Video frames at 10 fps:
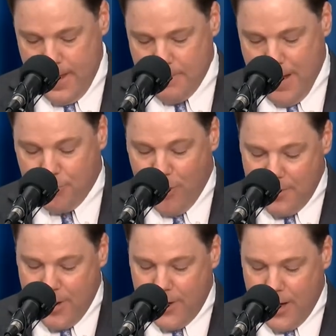My
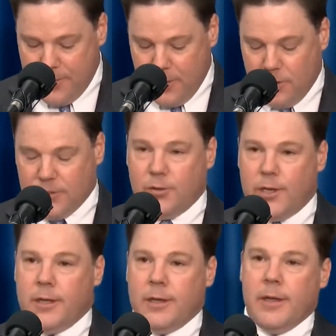primary ethical
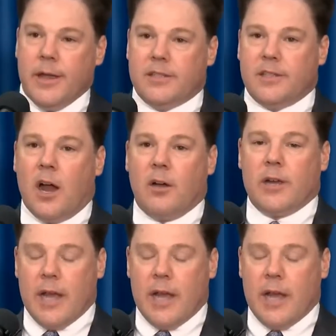duty as the Carver